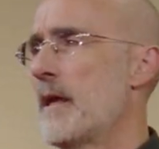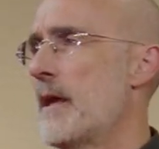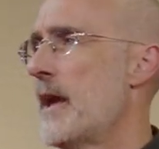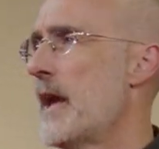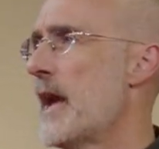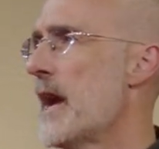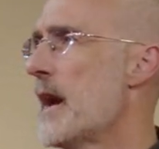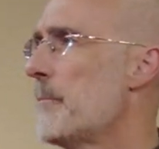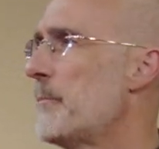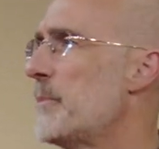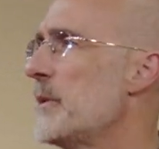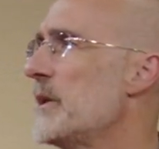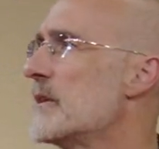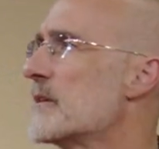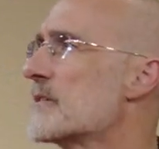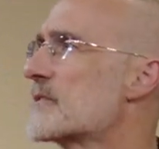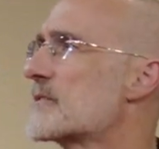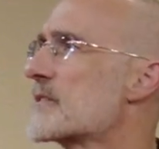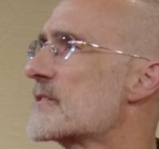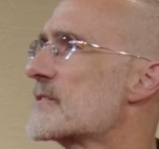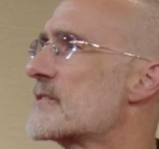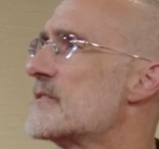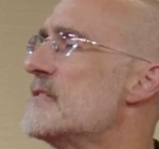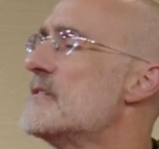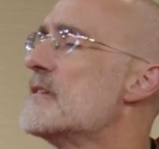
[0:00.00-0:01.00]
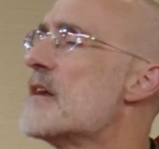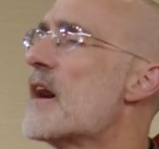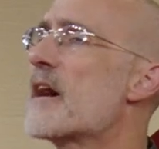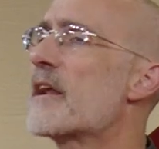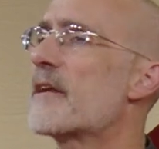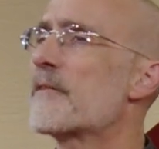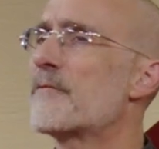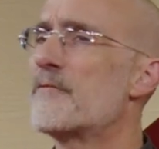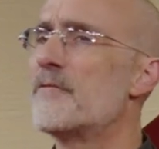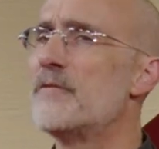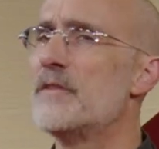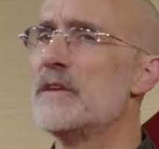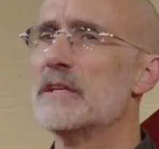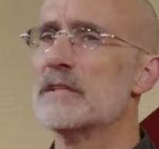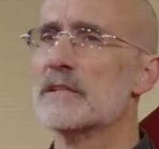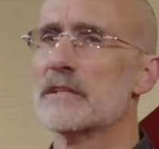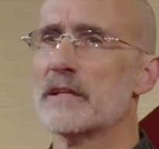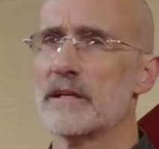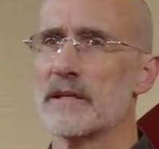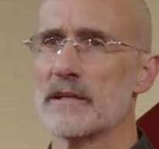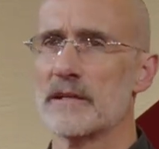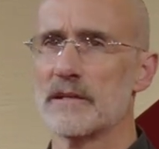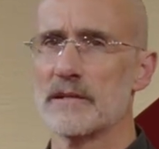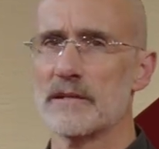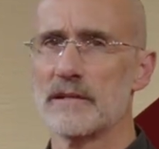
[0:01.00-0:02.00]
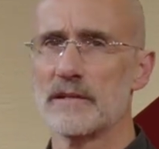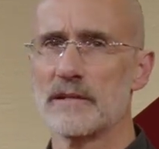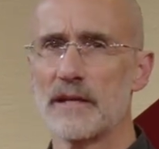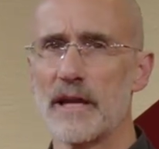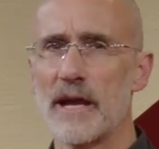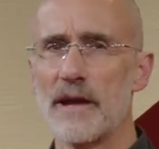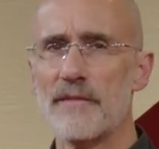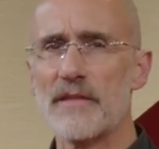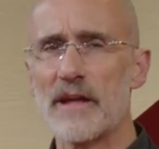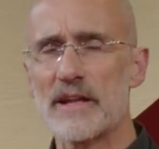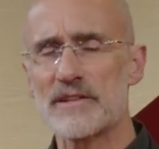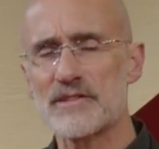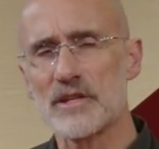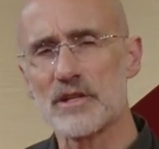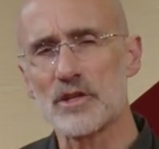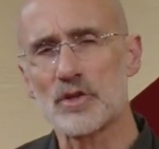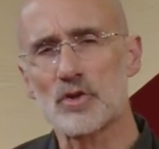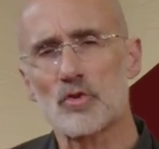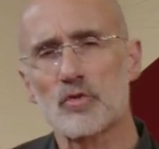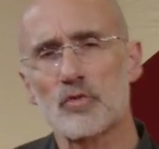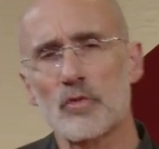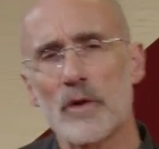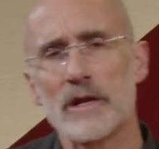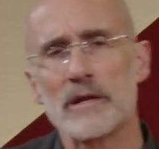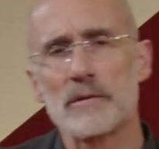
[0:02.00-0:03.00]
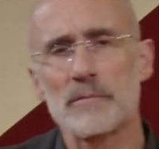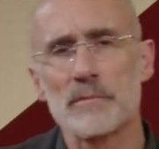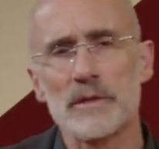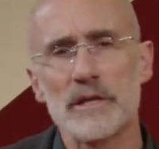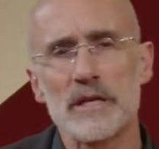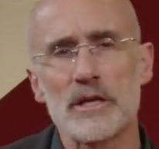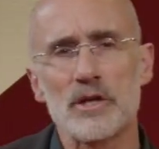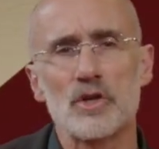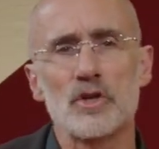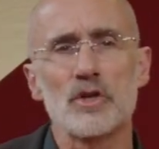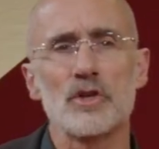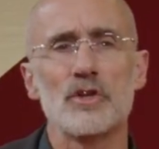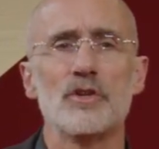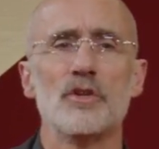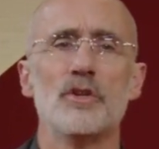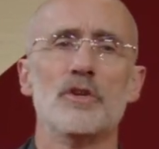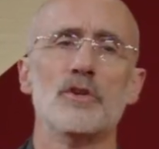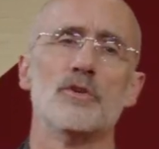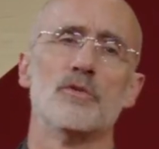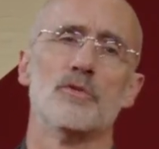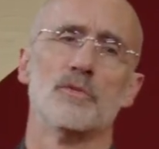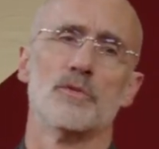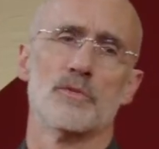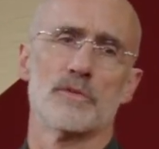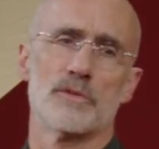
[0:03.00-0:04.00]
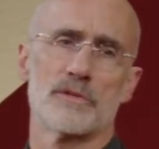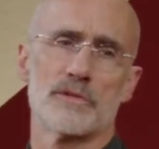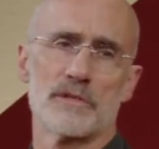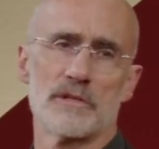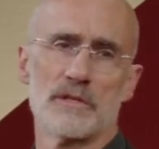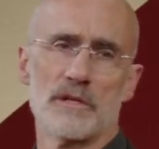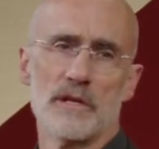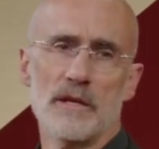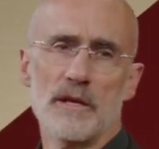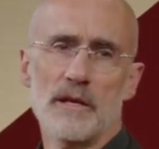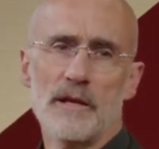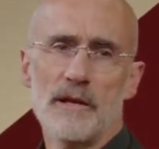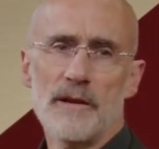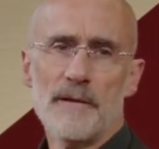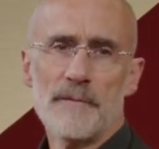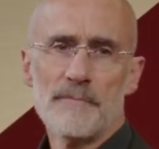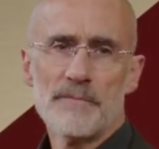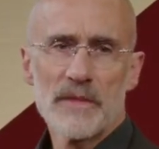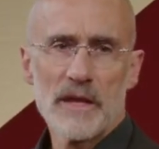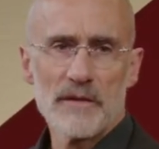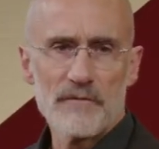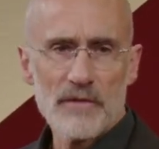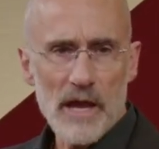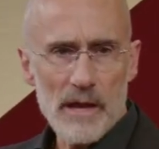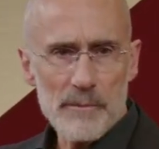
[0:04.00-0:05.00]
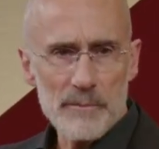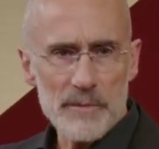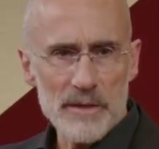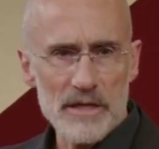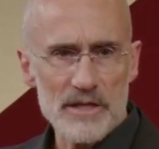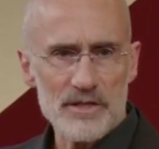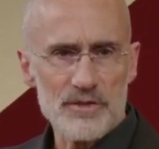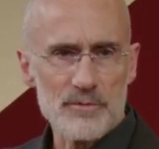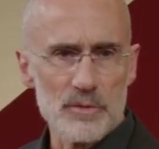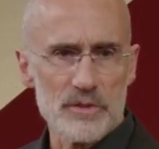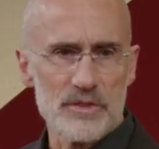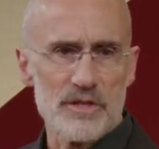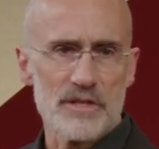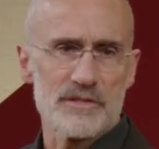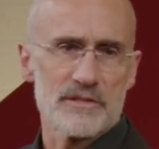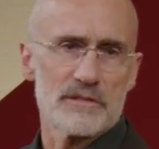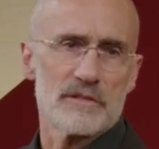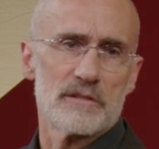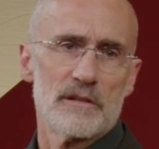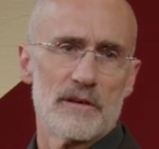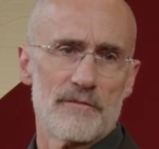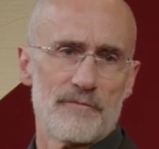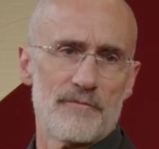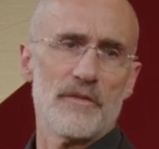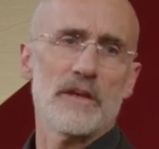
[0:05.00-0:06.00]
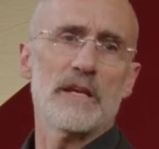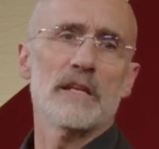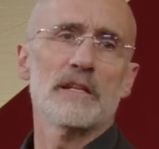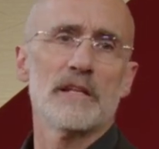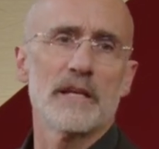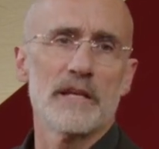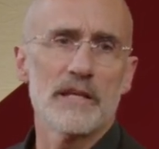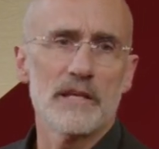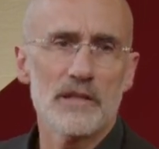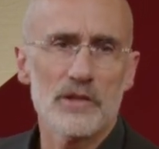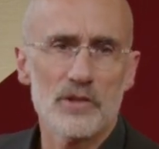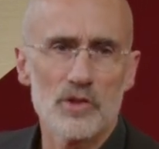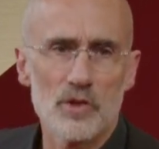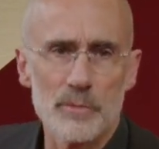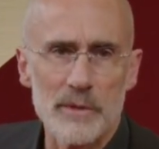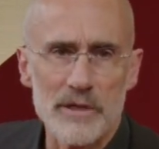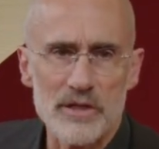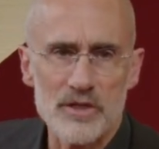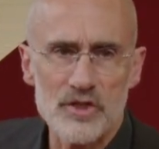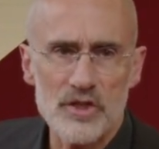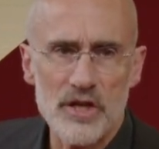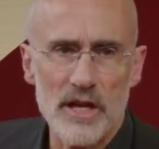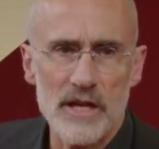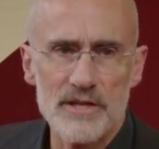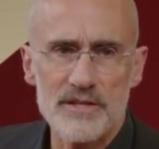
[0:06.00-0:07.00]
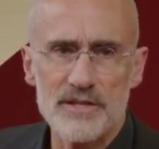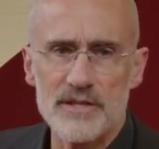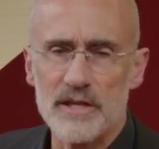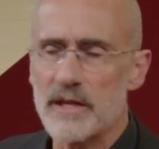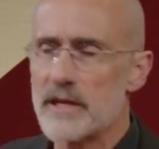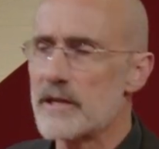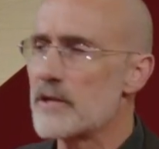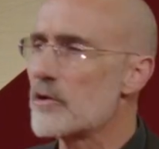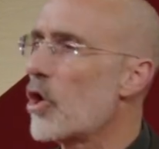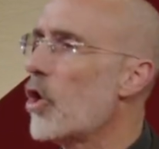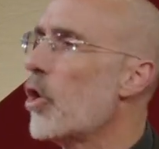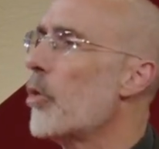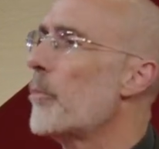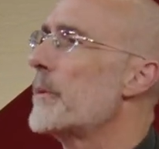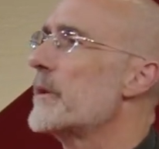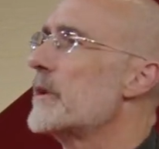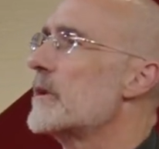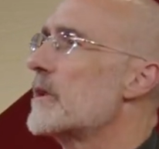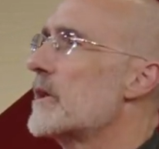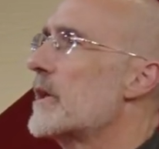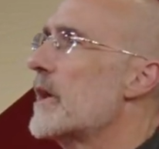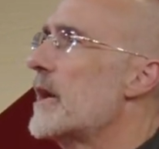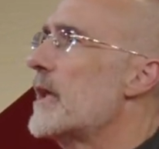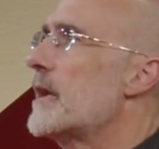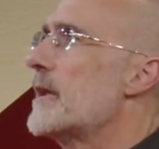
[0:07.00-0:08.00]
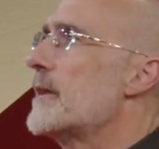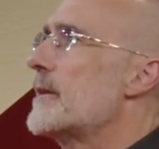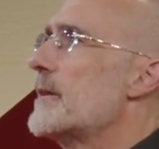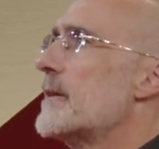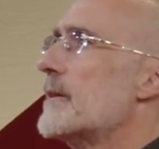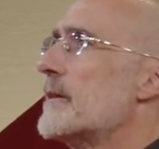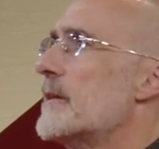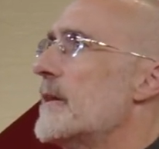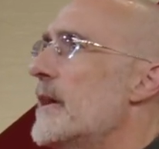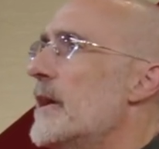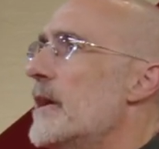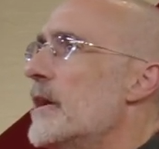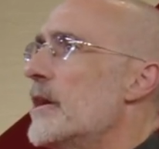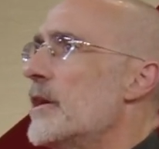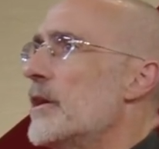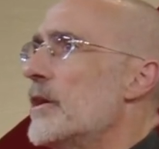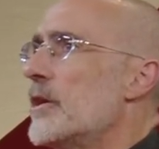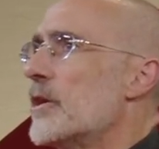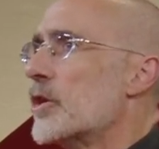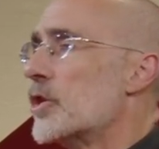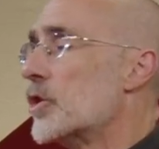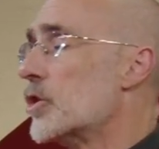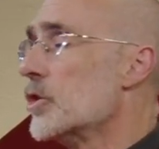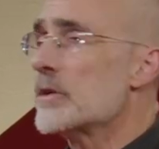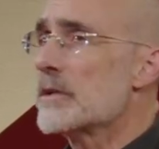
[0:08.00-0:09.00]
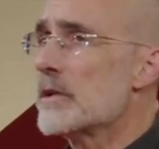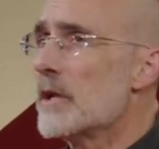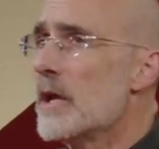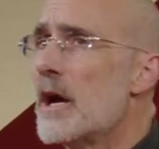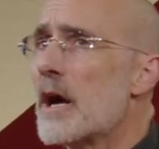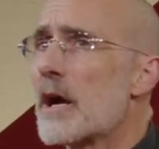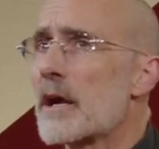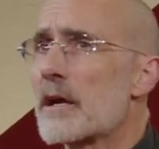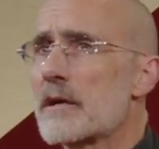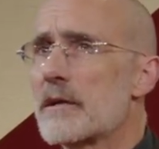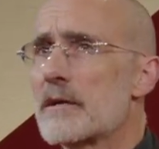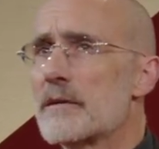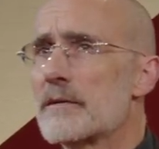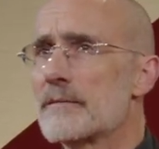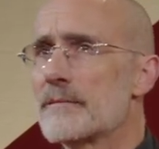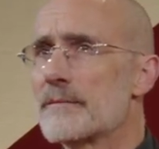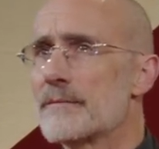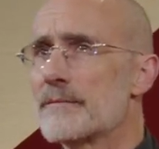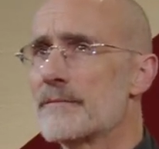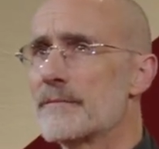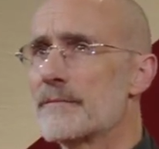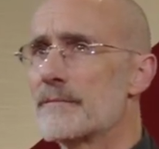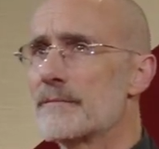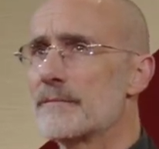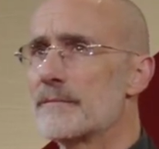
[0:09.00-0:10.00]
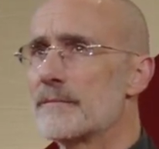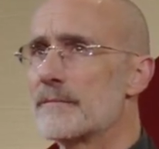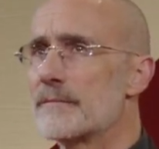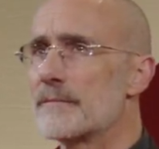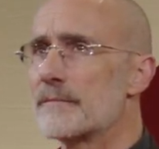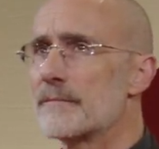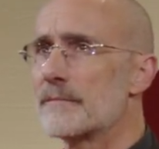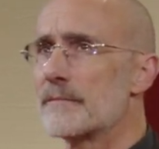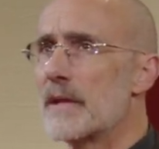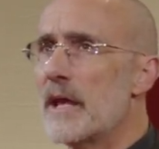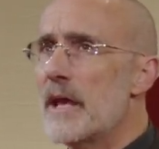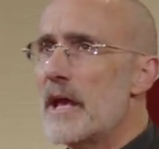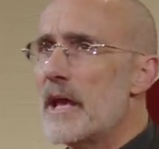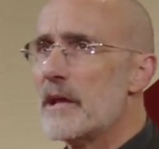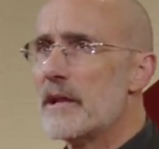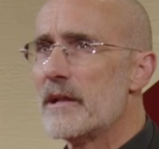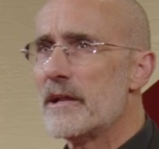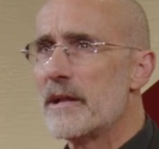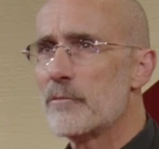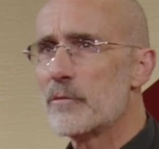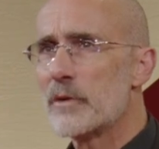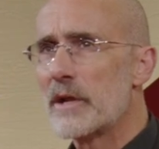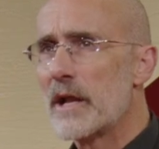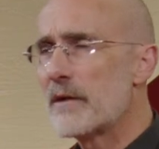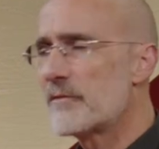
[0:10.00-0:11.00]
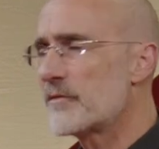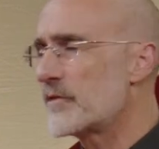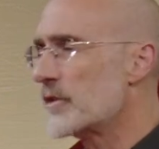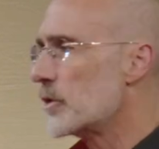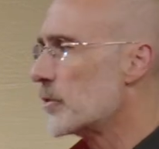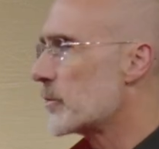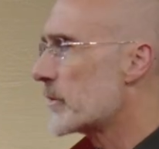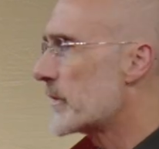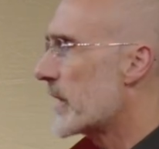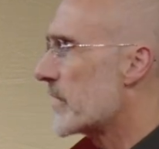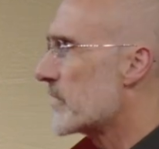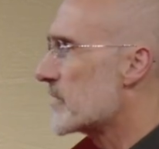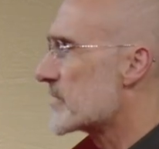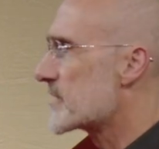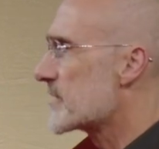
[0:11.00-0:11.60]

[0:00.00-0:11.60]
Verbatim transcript: happiness is not a feeling. And that's incredibly good news. If happiness were just a feeling, you'd be chasing it and hoping to get it, and good luck. It would have to do with how you